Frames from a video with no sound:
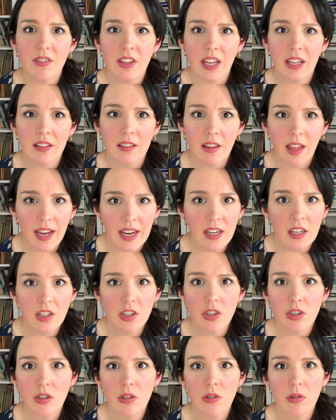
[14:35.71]
They like
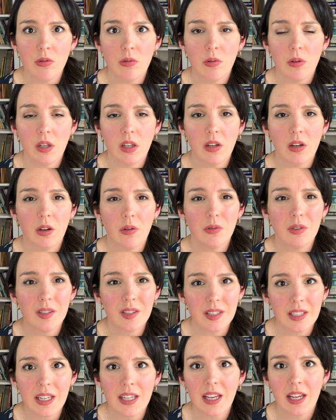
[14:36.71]
to, you know,
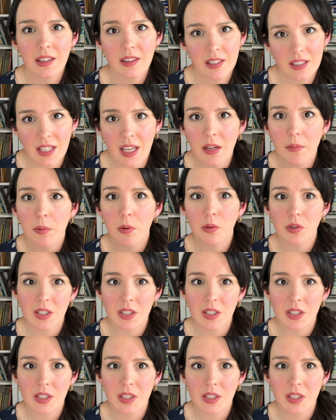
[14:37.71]
sit at the table